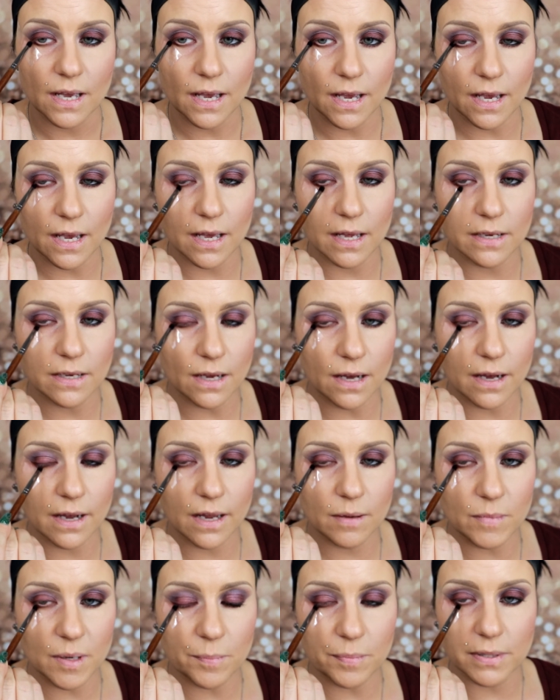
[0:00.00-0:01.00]
And
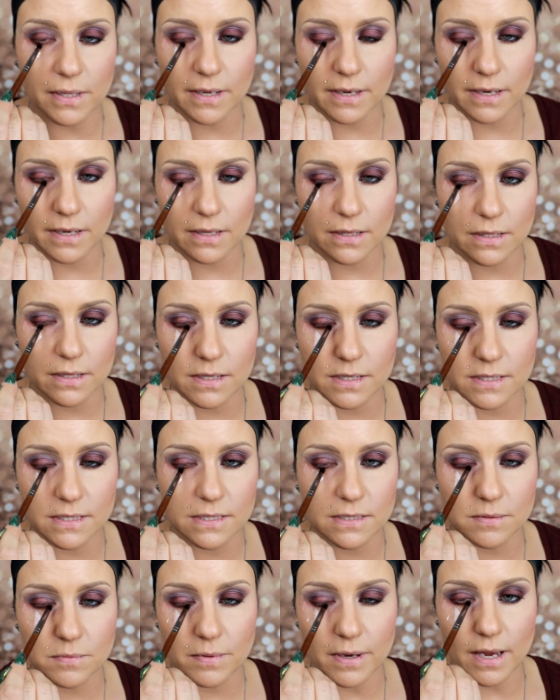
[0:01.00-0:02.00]
I'm applying
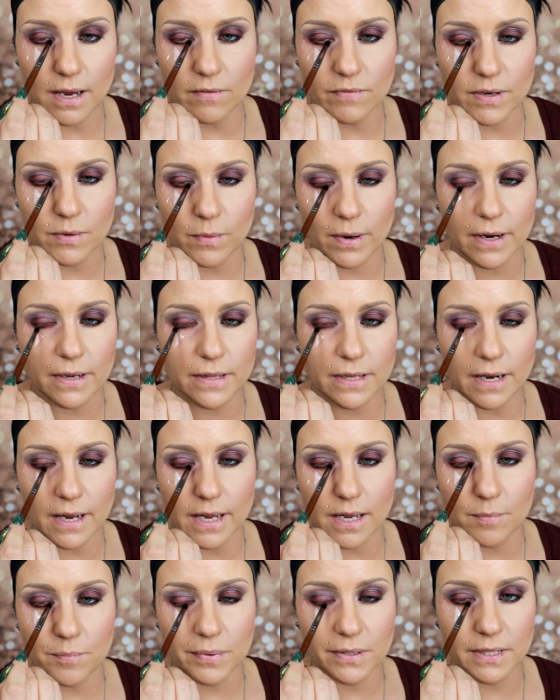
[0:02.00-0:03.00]
this everywhere that I
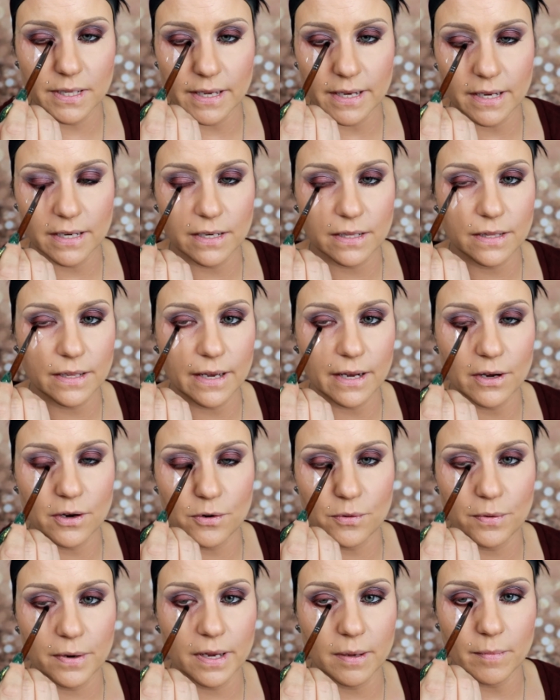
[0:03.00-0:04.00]
applied that
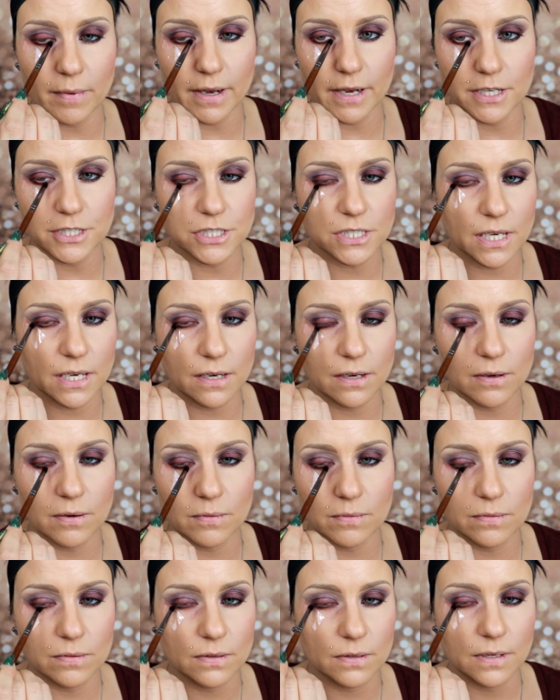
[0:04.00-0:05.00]
cream
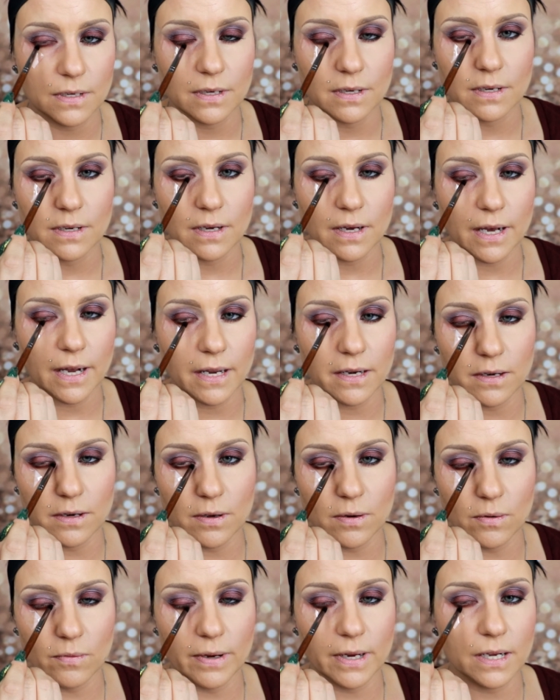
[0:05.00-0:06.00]
eyeshadow. I
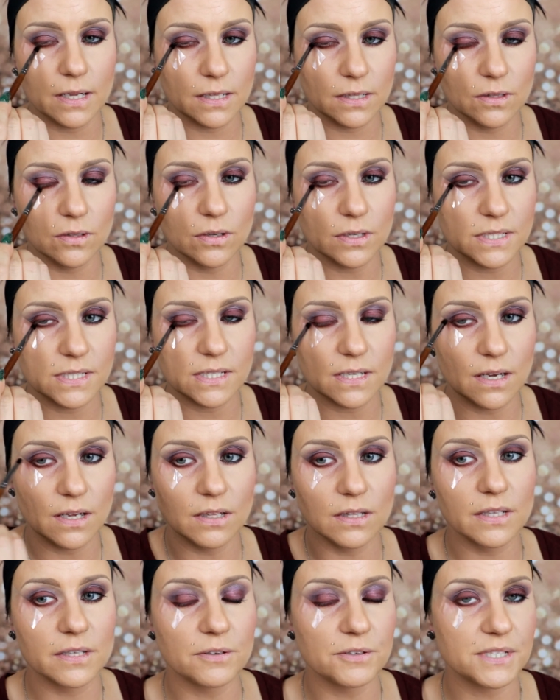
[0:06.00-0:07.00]
know it looks a
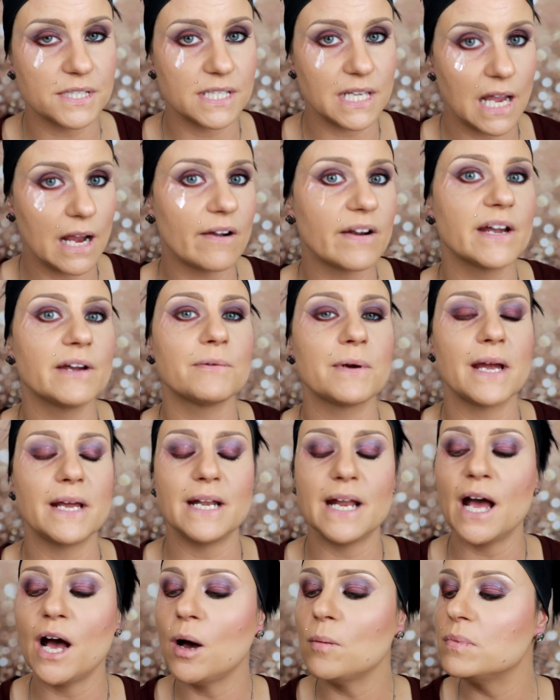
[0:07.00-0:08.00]
little scary right
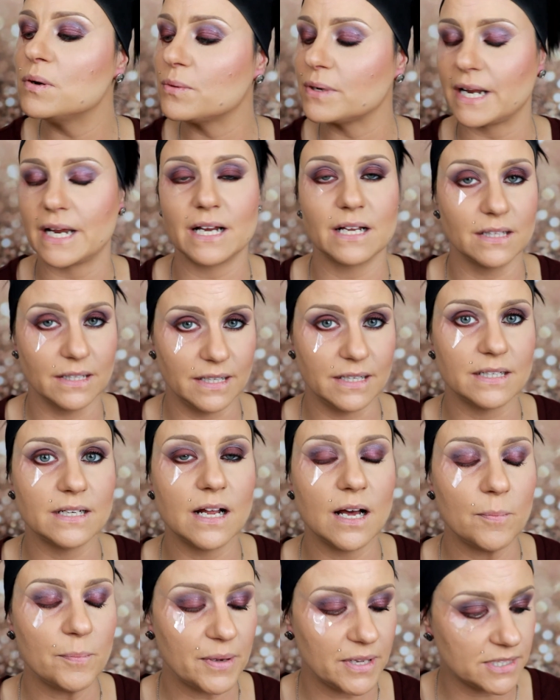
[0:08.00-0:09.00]
now, but when I clean it
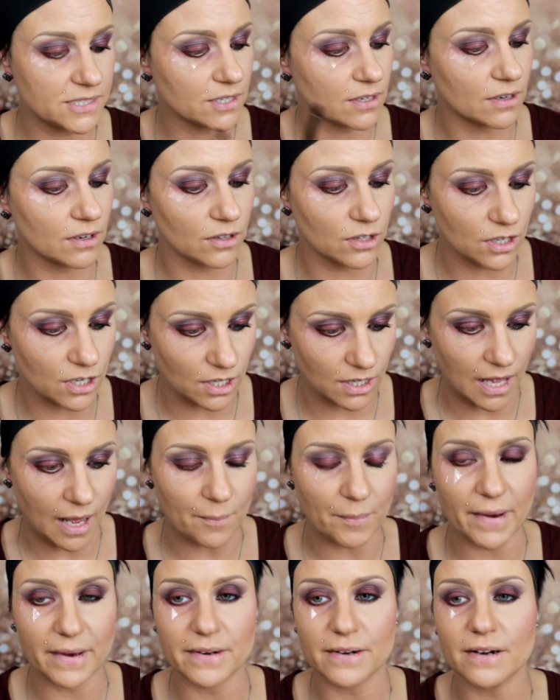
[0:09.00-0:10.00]
up, it's gonna look a
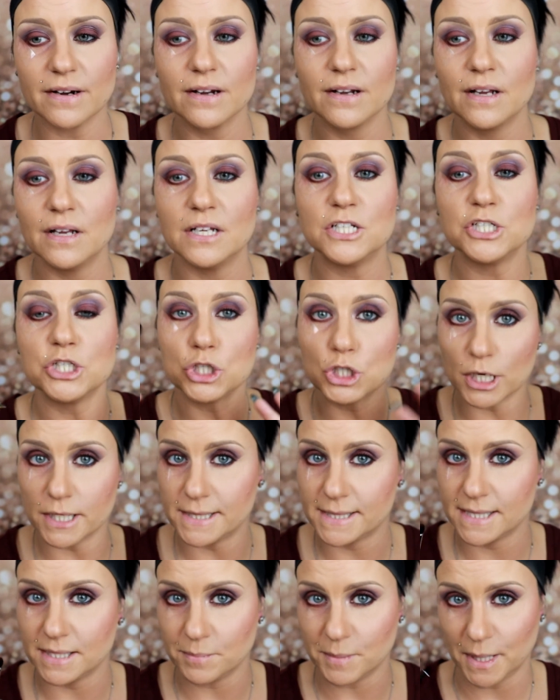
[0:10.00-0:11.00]
lot better.
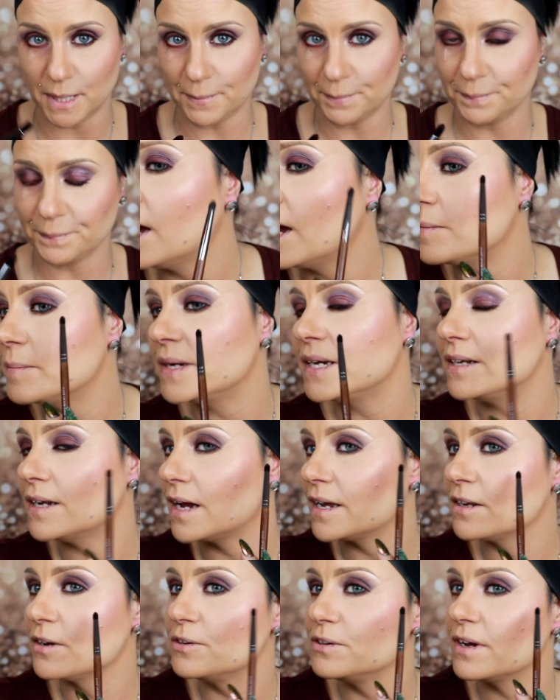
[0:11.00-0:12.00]
Trust me. I mean,
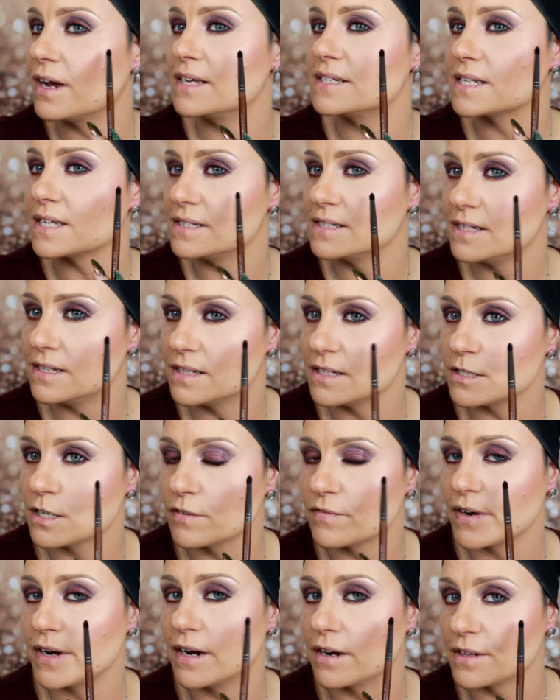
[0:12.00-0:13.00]
I know you guys can see this
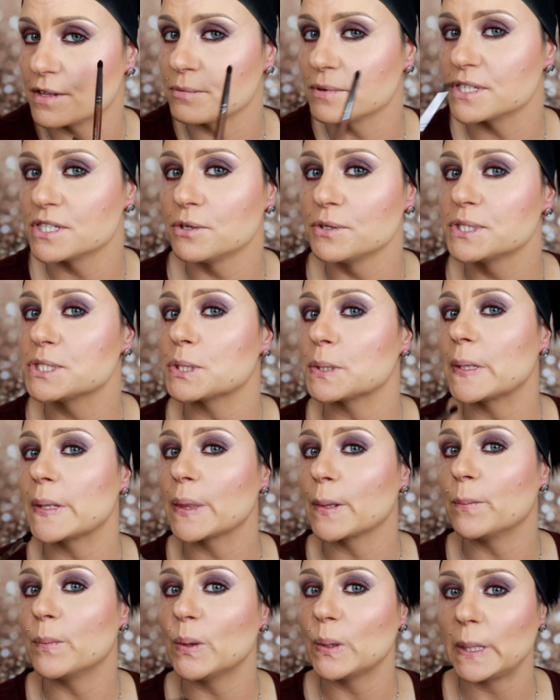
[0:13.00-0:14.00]
over here. The results are
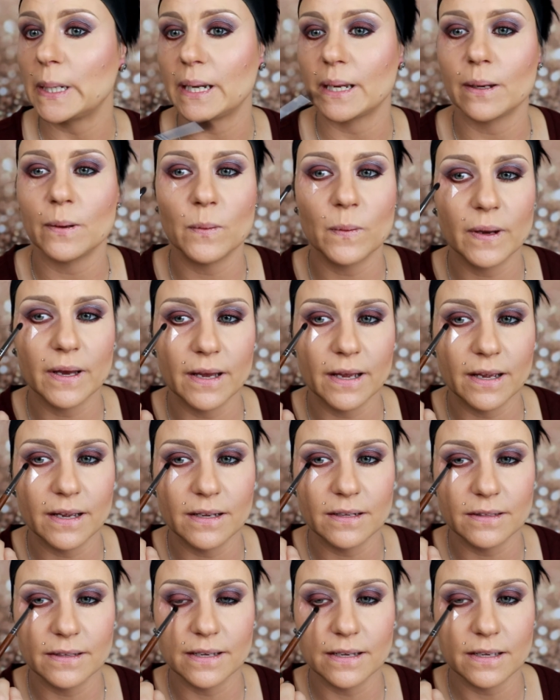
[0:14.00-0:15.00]
in the pudding,
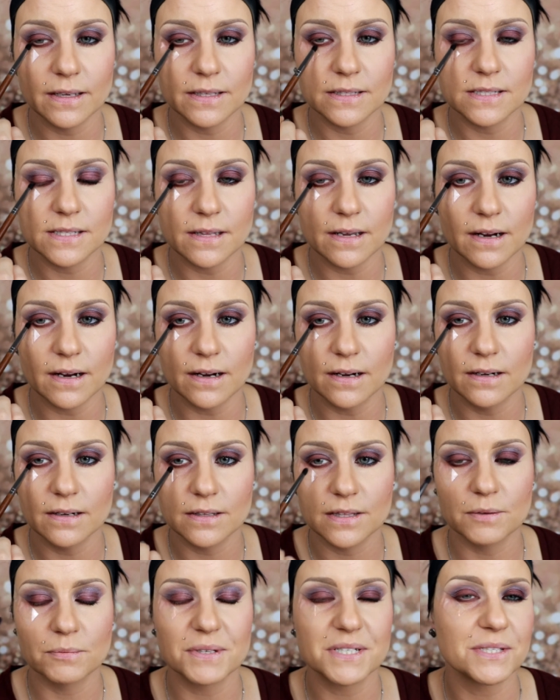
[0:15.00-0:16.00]
okay? Like, it's there.
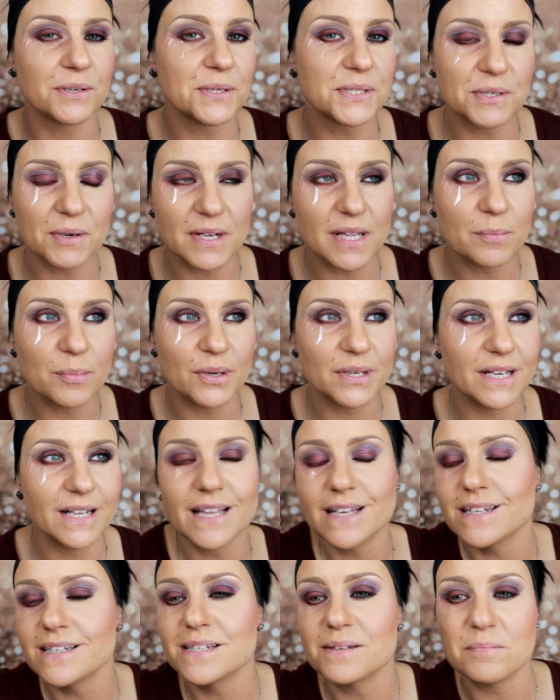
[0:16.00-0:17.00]
The results are in the pudding.
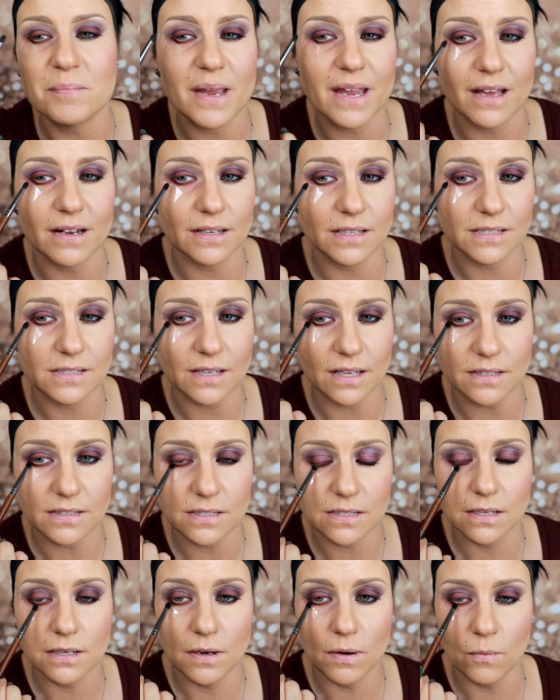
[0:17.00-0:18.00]
That doesn't make any
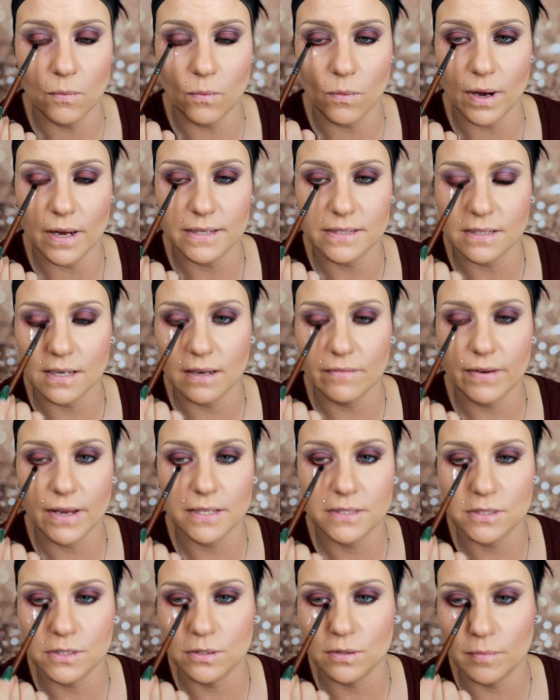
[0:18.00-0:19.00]
sense. You know what? I've
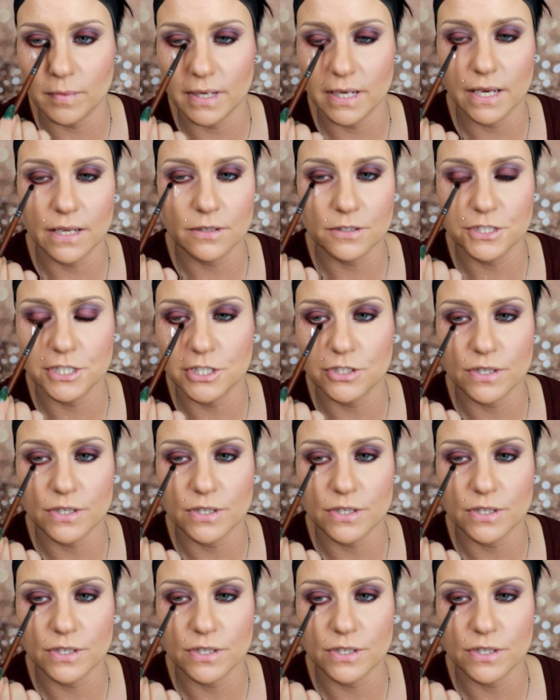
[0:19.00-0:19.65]
had too many energy